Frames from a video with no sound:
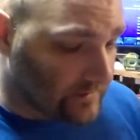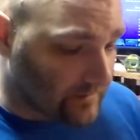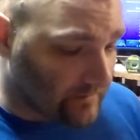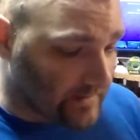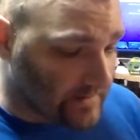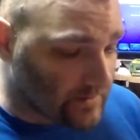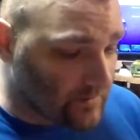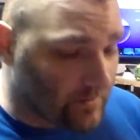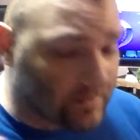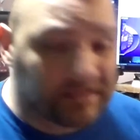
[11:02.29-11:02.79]
the
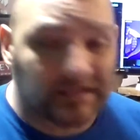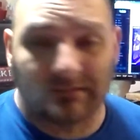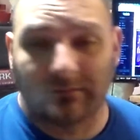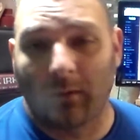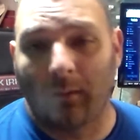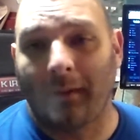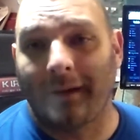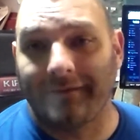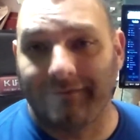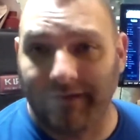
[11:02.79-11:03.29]
reason why some
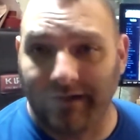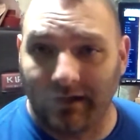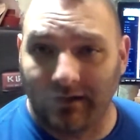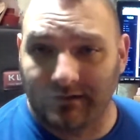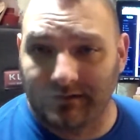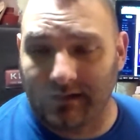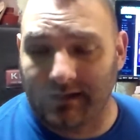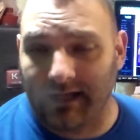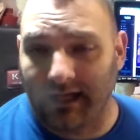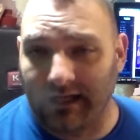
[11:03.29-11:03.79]
of my
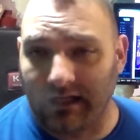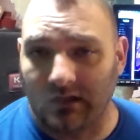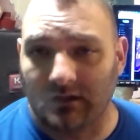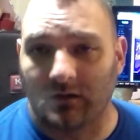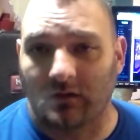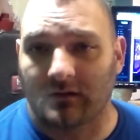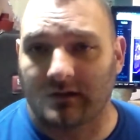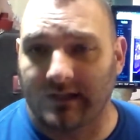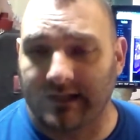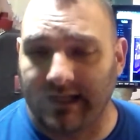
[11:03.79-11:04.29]
videos are taking
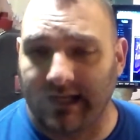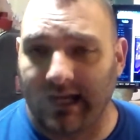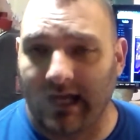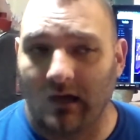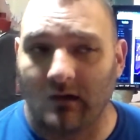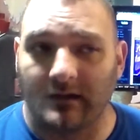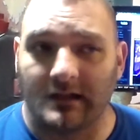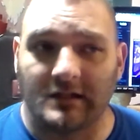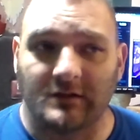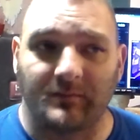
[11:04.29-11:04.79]
longer to get
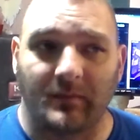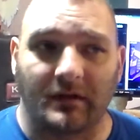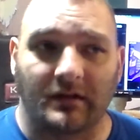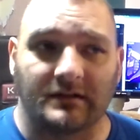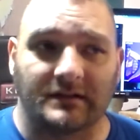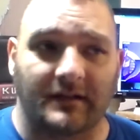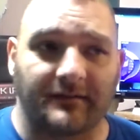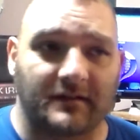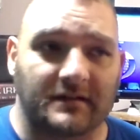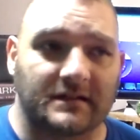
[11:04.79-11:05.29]
out is
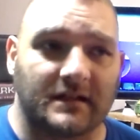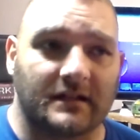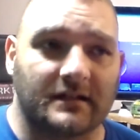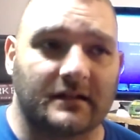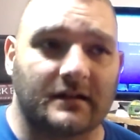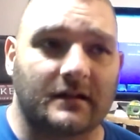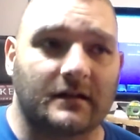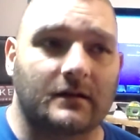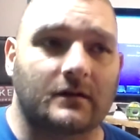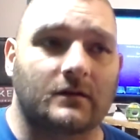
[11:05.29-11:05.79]
because I've
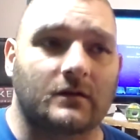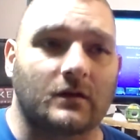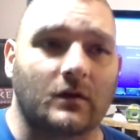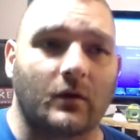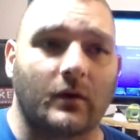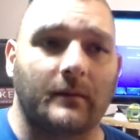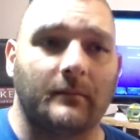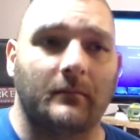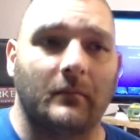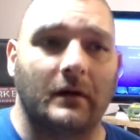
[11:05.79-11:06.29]
decided to
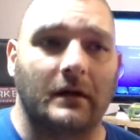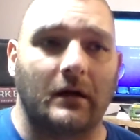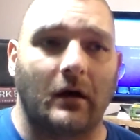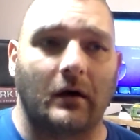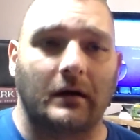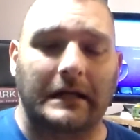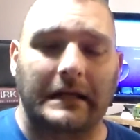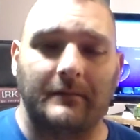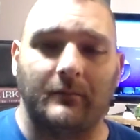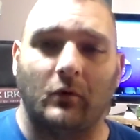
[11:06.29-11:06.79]
do it
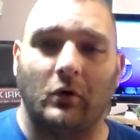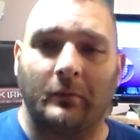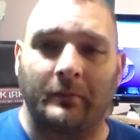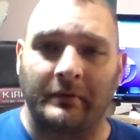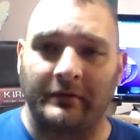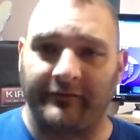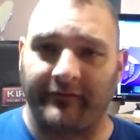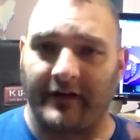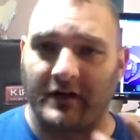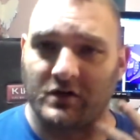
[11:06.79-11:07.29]
on a more
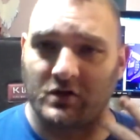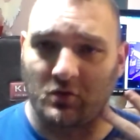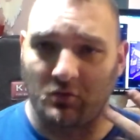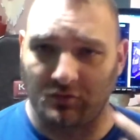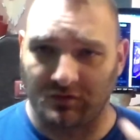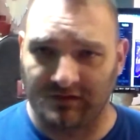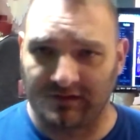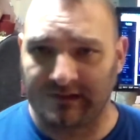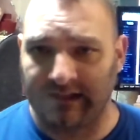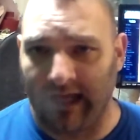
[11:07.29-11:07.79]

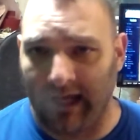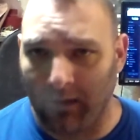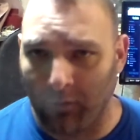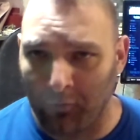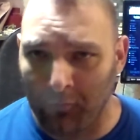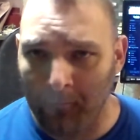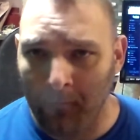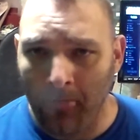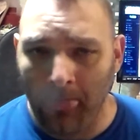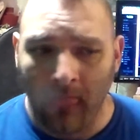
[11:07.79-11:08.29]
professional
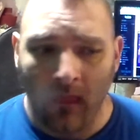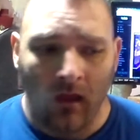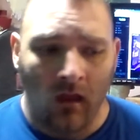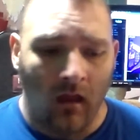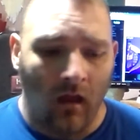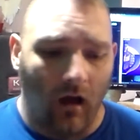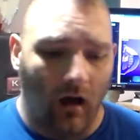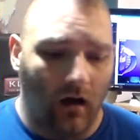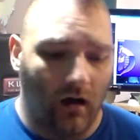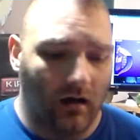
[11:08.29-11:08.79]
scale.
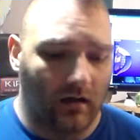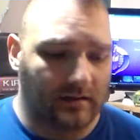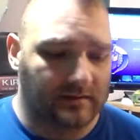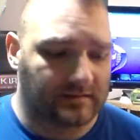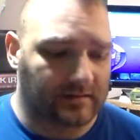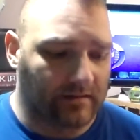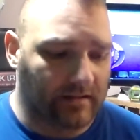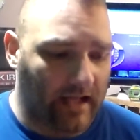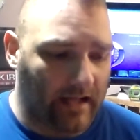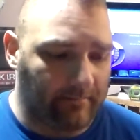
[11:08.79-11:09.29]

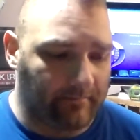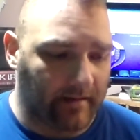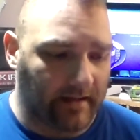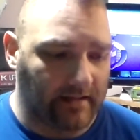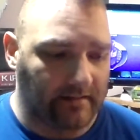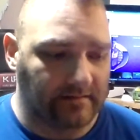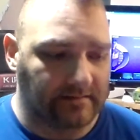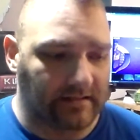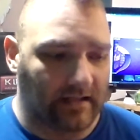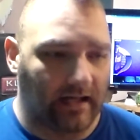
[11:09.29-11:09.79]
So that
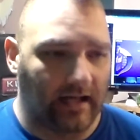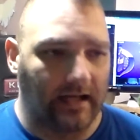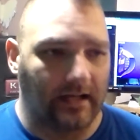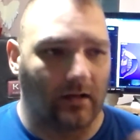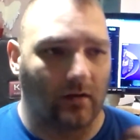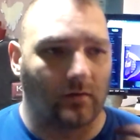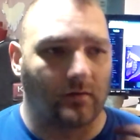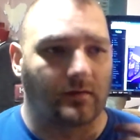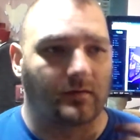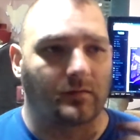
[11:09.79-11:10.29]
means I
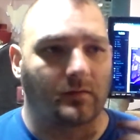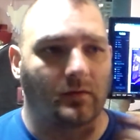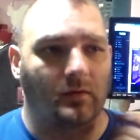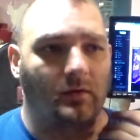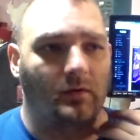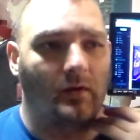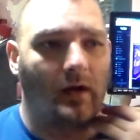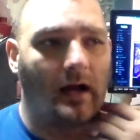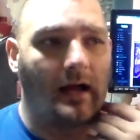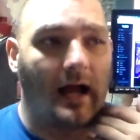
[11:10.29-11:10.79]
go
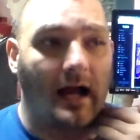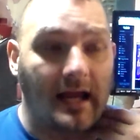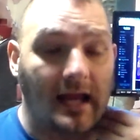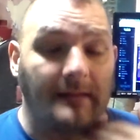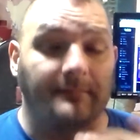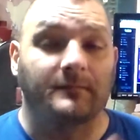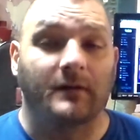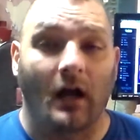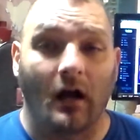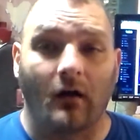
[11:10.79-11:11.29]
through, I
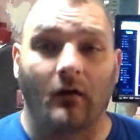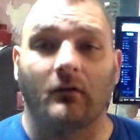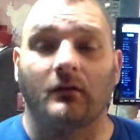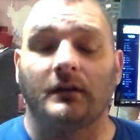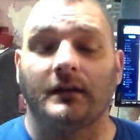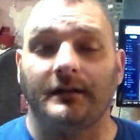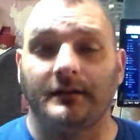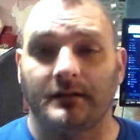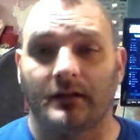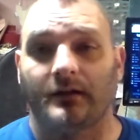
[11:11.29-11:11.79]
am
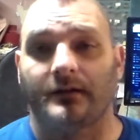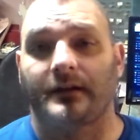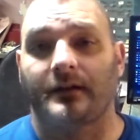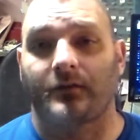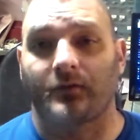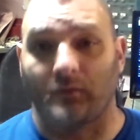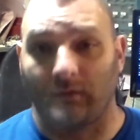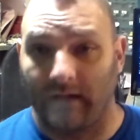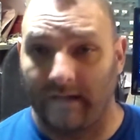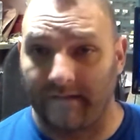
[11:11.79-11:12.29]
currently learning
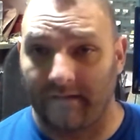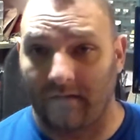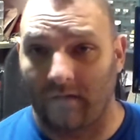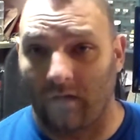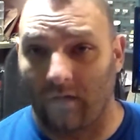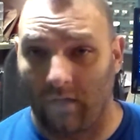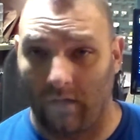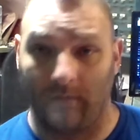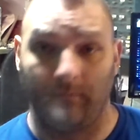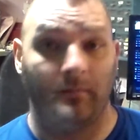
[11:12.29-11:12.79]
through
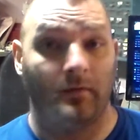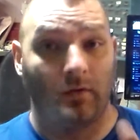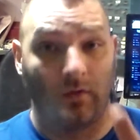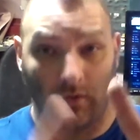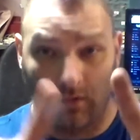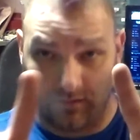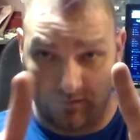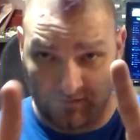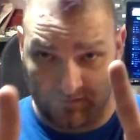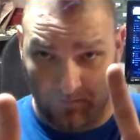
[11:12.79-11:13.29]
lynda.com,
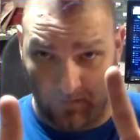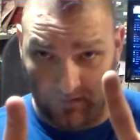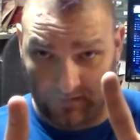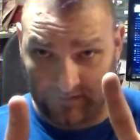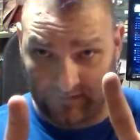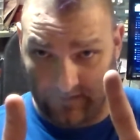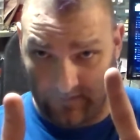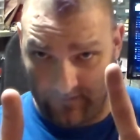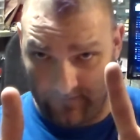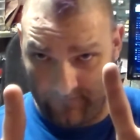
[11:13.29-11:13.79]
not a
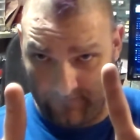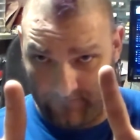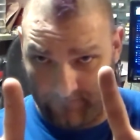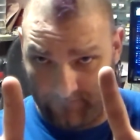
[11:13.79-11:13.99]
sponsor.